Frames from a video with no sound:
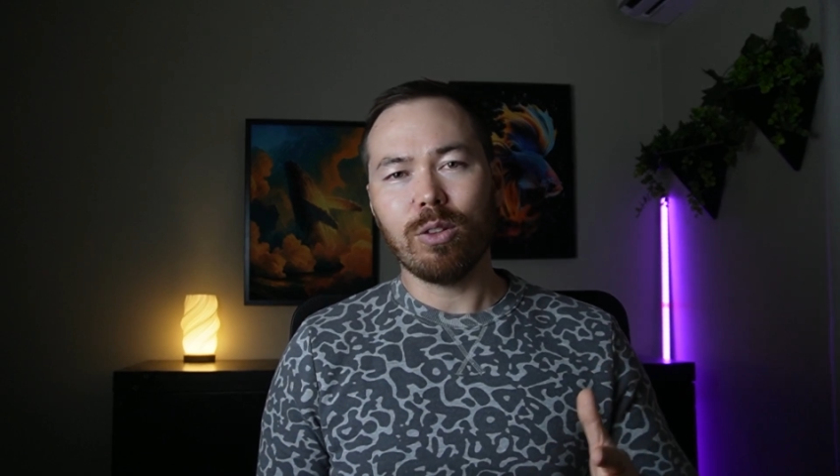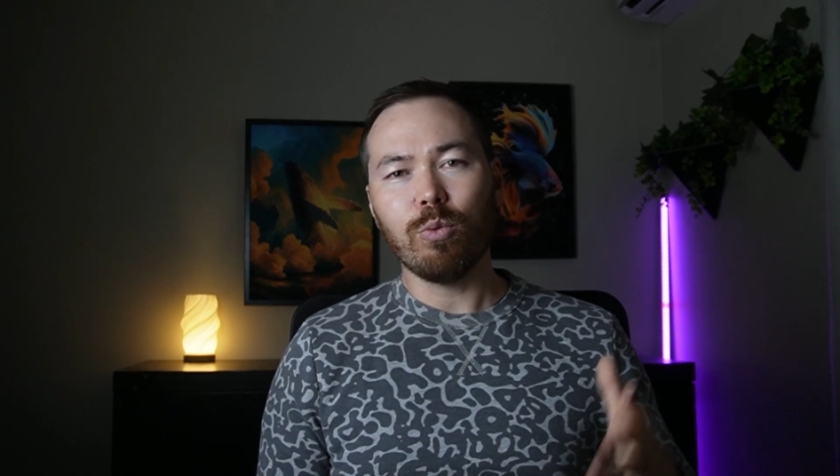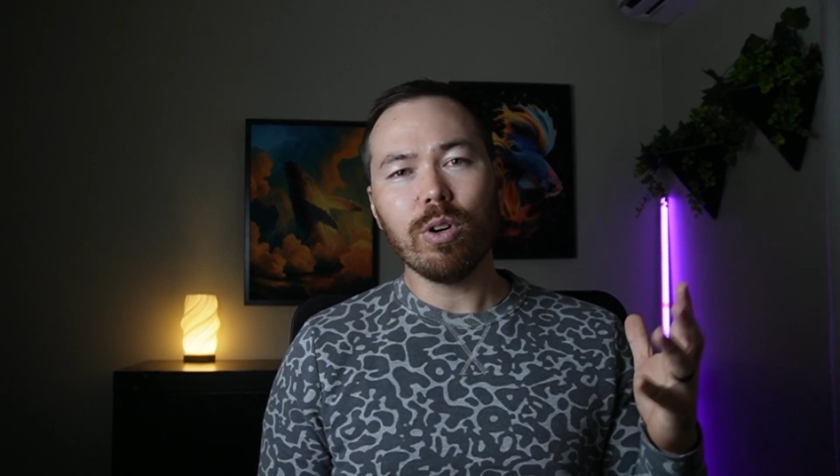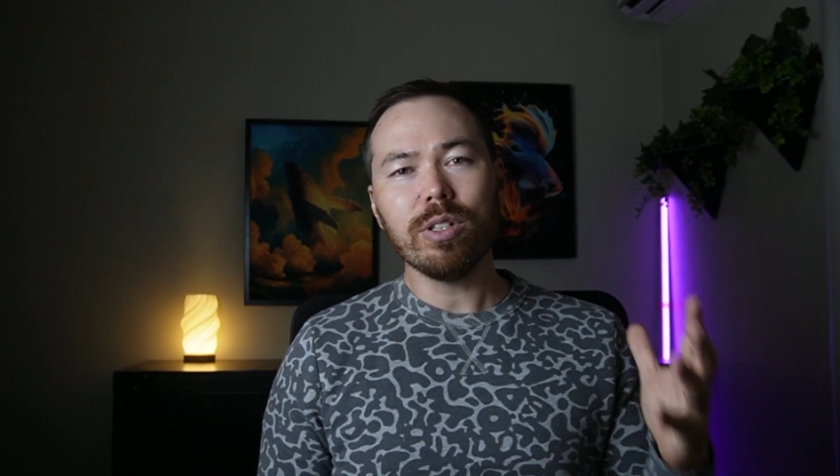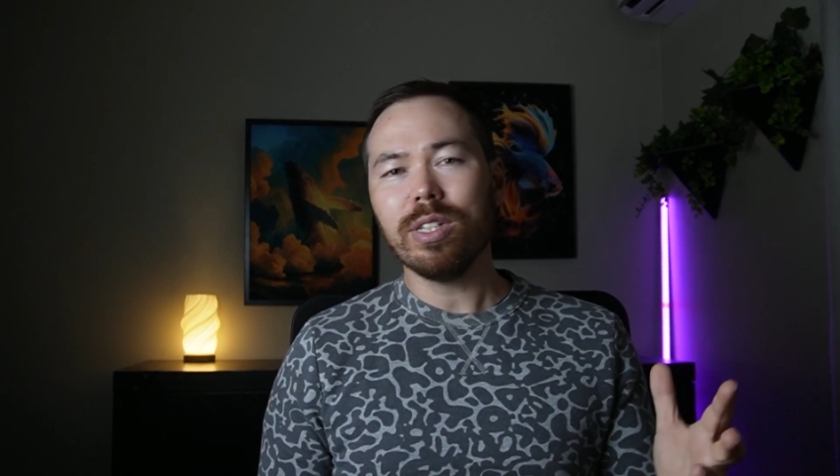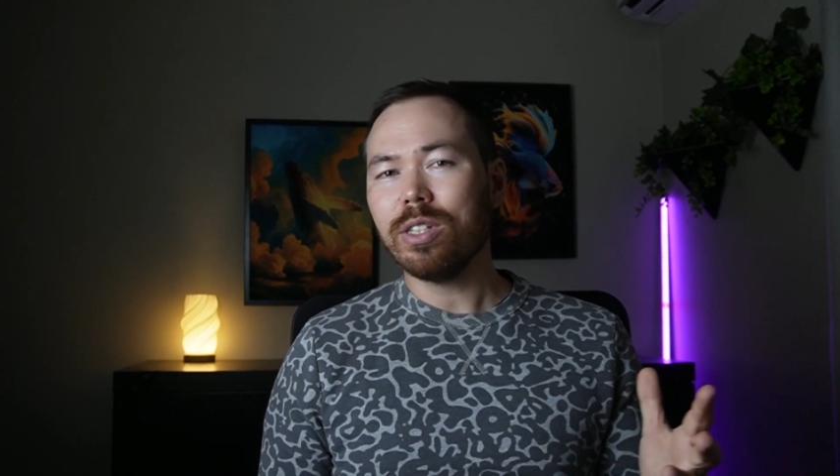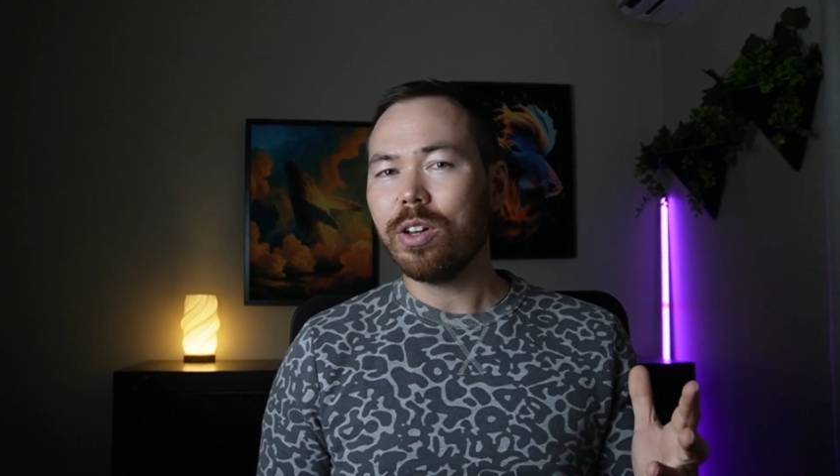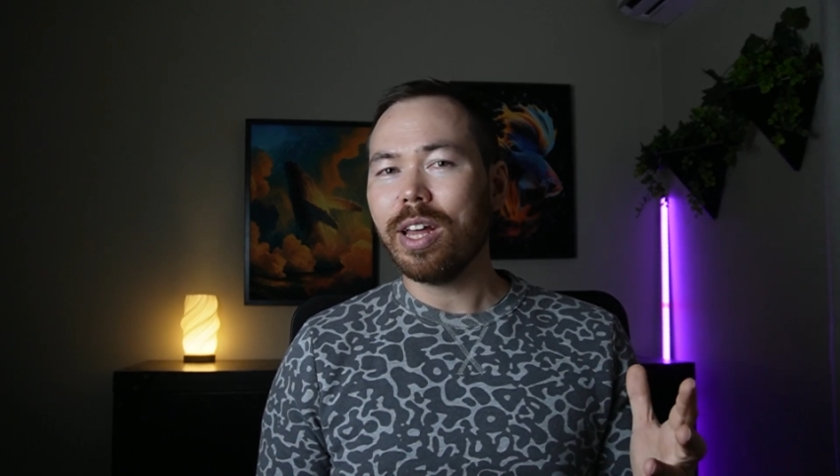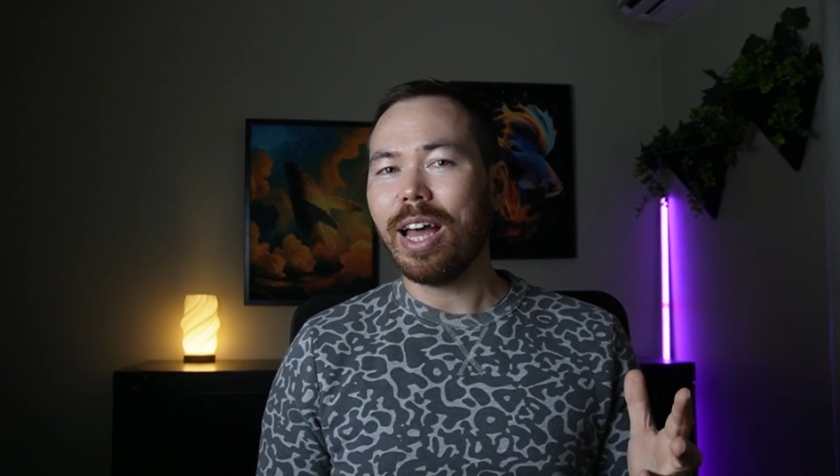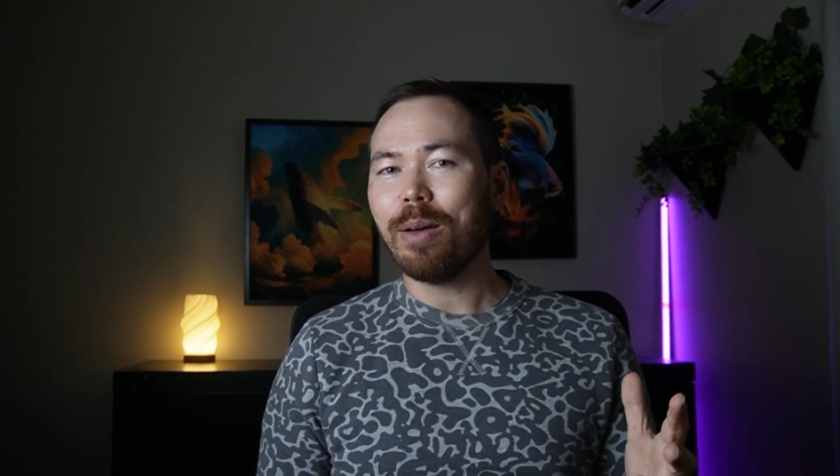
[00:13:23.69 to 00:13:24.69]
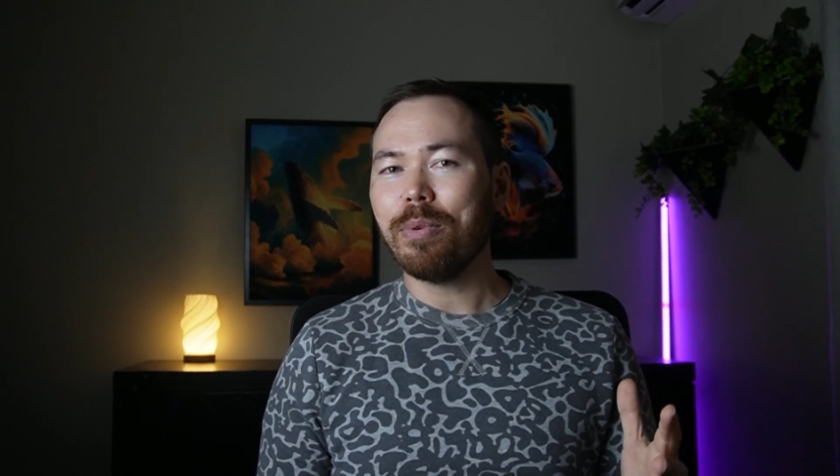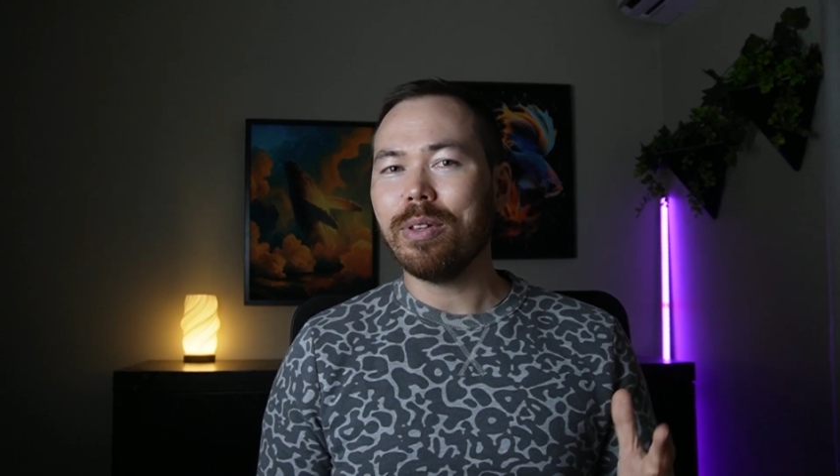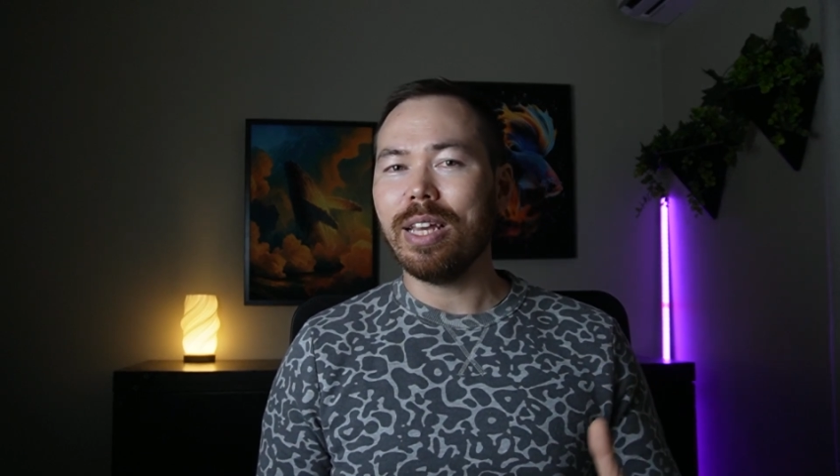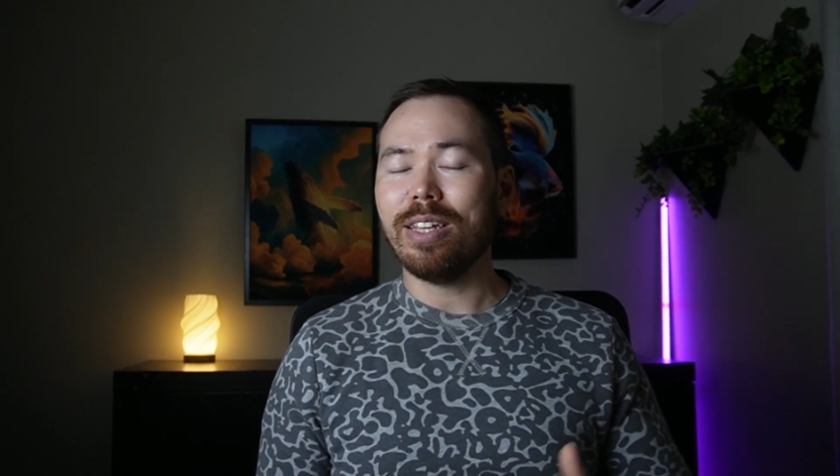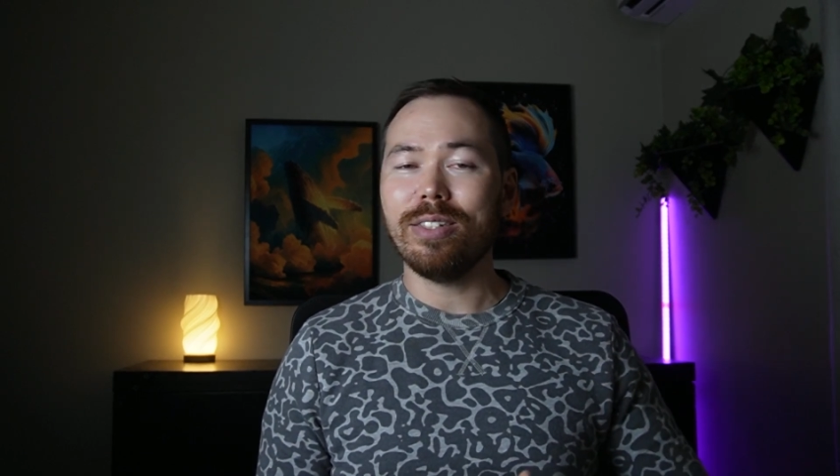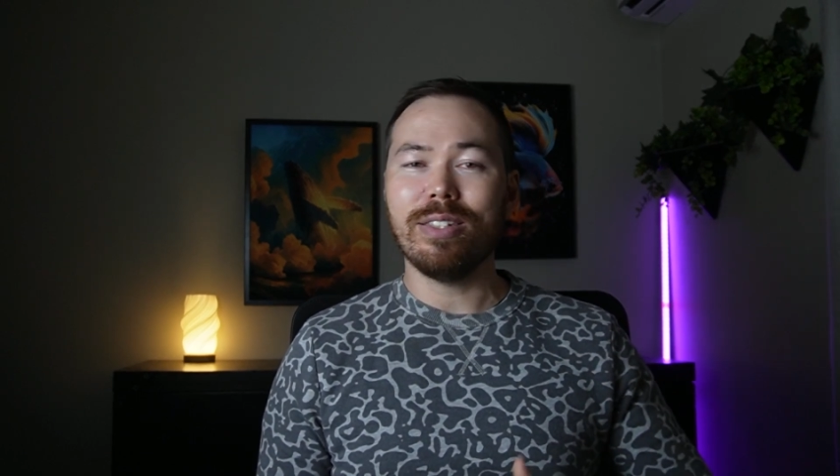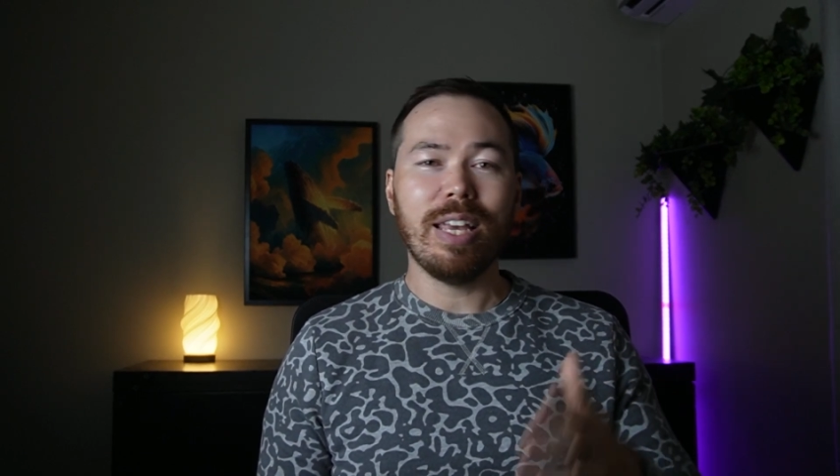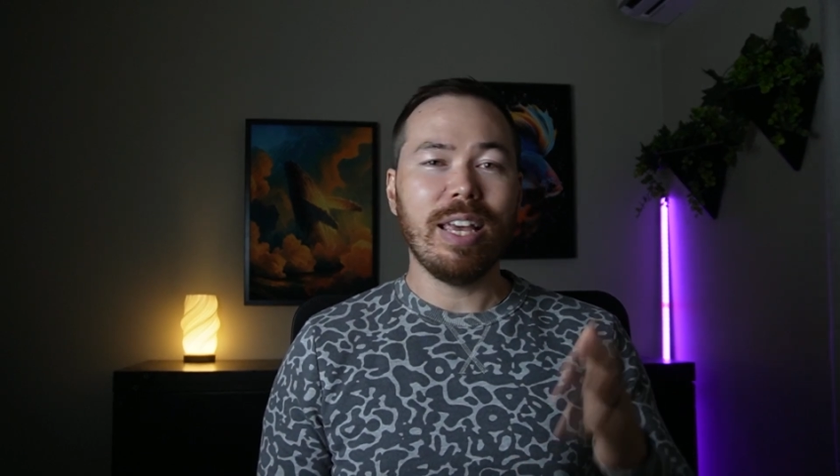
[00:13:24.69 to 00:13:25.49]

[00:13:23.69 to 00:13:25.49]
The worst that's going to happen is